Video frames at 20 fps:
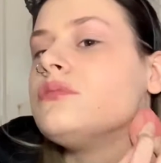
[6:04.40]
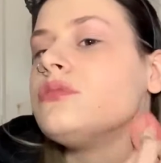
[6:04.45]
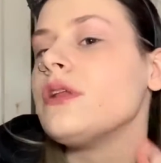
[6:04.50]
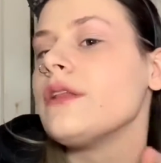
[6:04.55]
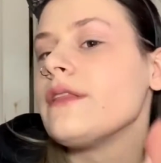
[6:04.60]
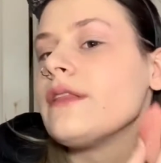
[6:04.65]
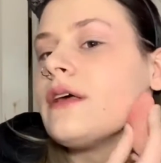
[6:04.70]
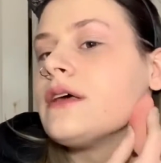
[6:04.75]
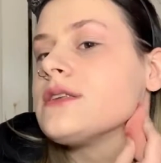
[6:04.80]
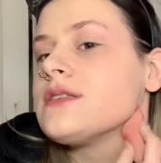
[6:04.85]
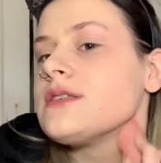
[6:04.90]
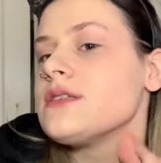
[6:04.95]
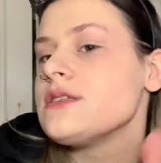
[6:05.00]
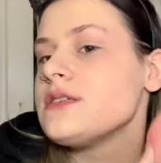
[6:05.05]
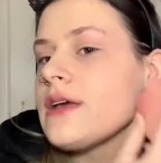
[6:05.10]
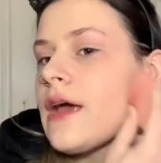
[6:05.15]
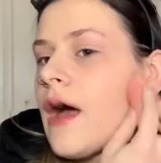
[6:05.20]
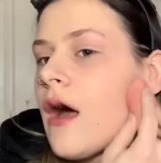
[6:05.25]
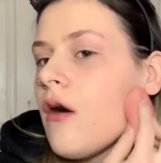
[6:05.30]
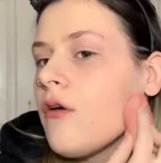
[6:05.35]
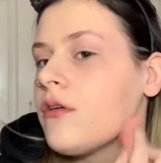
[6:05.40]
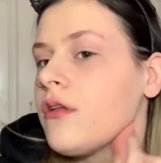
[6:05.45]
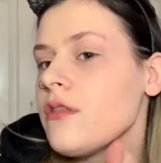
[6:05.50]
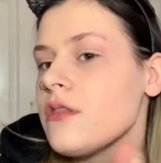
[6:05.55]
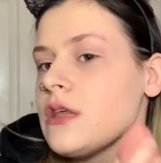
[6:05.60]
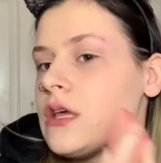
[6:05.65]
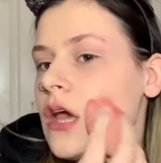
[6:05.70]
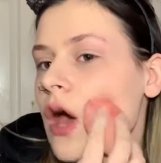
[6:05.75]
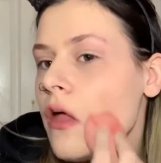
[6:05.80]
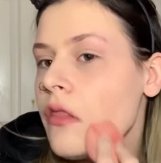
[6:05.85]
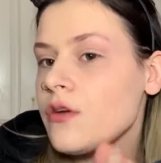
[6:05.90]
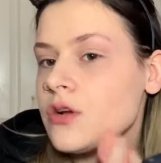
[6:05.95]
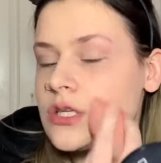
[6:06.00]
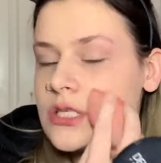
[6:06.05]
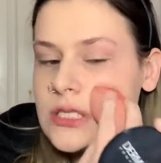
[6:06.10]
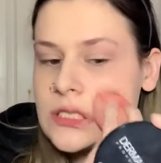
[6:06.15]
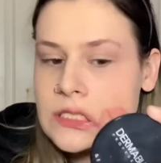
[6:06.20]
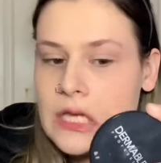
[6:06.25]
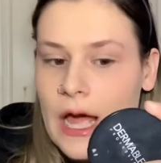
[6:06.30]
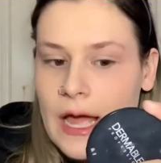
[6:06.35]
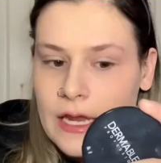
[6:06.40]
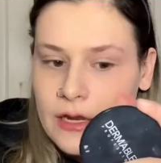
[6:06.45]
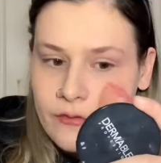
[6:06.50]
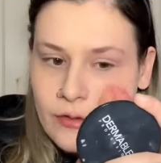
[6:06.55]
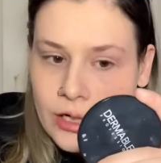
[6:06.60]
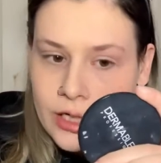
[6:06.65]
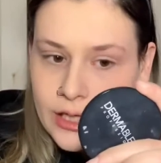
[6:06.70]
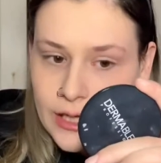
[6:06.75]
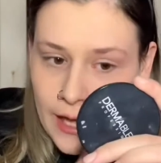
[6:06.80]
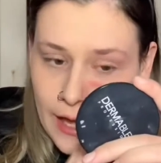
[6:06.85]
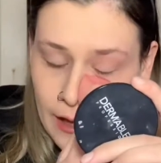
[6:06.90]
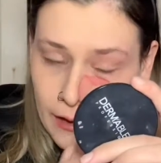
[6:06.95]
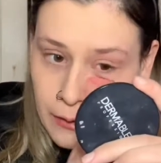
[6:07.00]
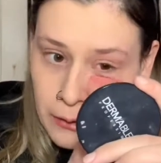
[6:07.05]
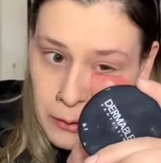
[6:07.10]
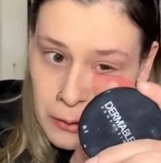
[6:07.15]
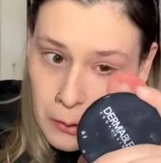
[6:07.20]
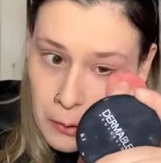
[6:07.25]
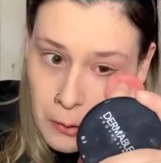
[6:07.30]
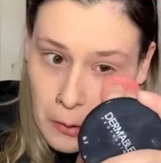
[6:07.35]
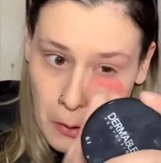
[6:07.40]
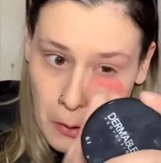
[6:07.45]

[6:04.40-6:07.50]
Blend this down the other side of our neck.